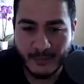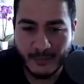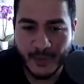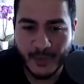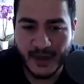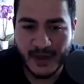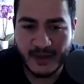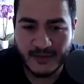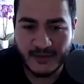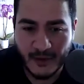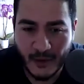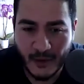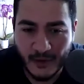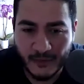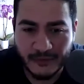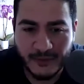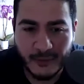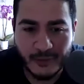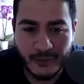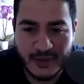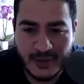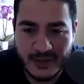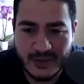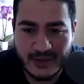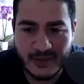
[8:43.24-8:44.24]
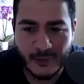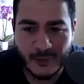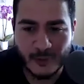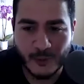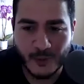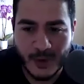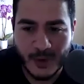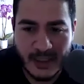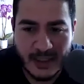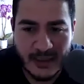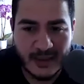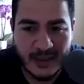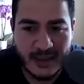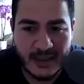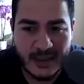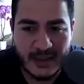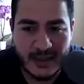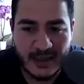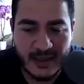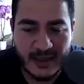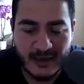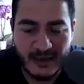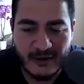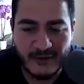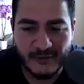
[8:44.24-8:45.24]
but it's also just a
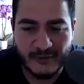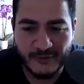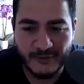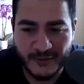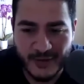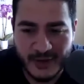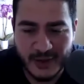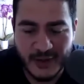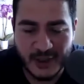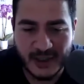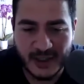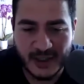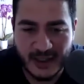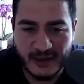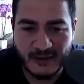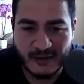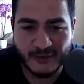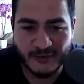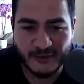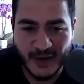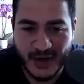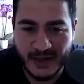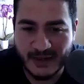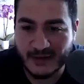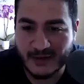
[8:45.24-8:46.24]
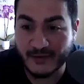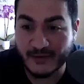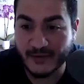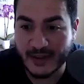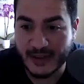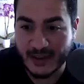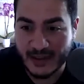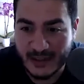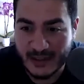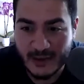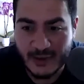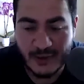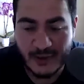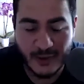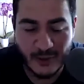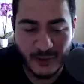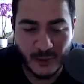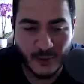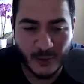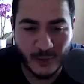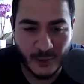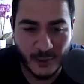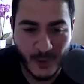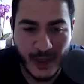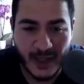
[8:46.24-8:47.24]
really inefficient, ineffective, and
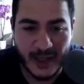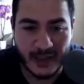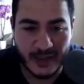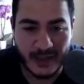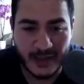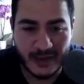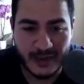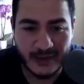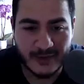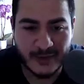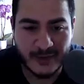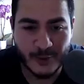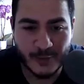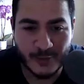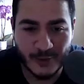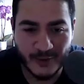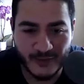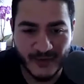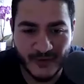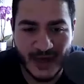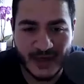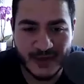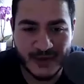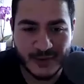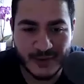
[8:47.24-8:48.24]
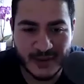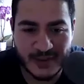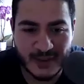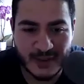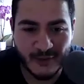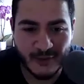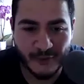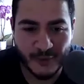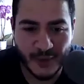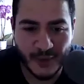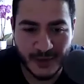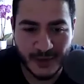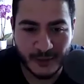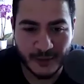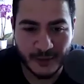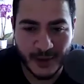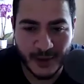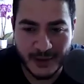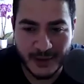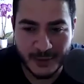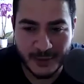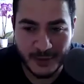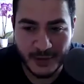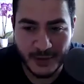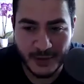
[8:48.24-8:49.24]
insecure way to provide yourself regular
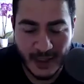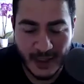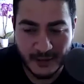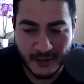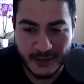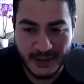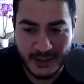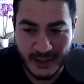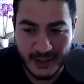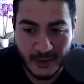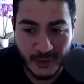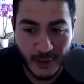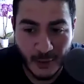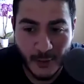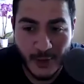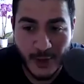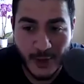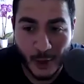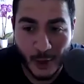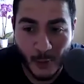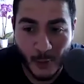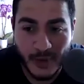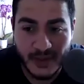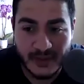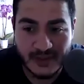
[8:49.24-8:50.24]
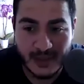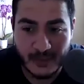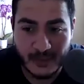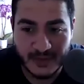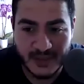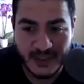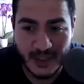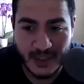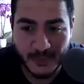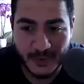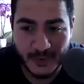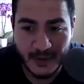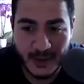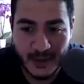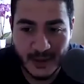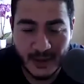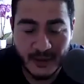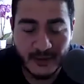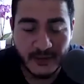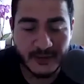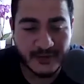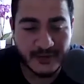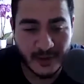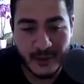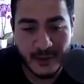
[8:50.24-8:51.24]
energy. You know what always comes up?
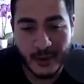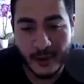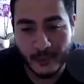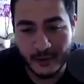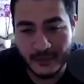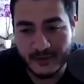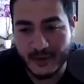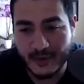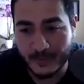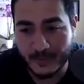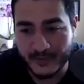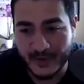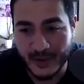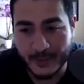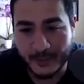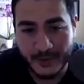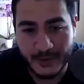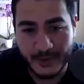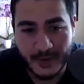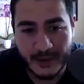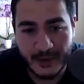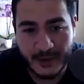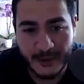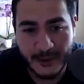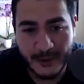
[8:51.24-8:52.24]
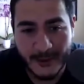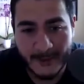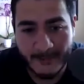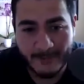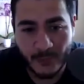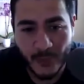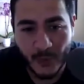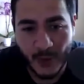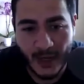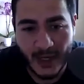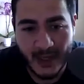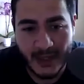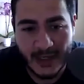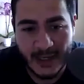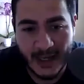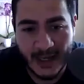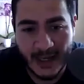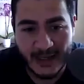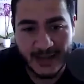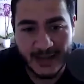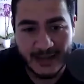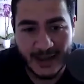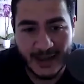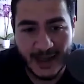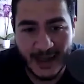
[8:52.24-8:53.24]
The sun always comes up, right?
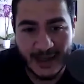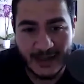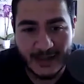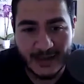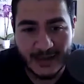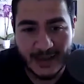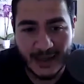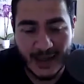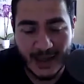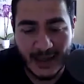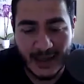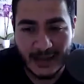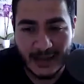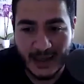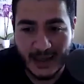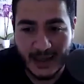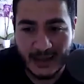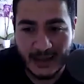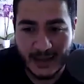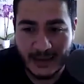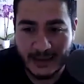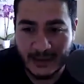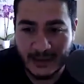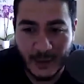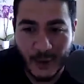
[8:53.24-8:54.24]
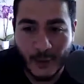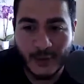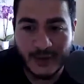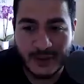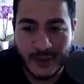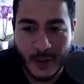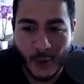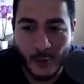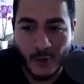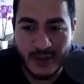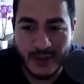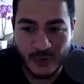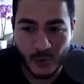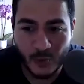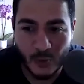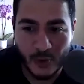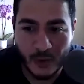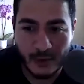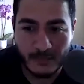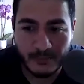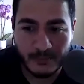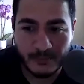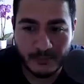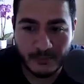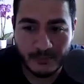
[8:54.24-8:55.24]
And you know it's always
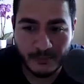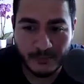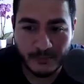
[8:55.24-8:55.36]
warm?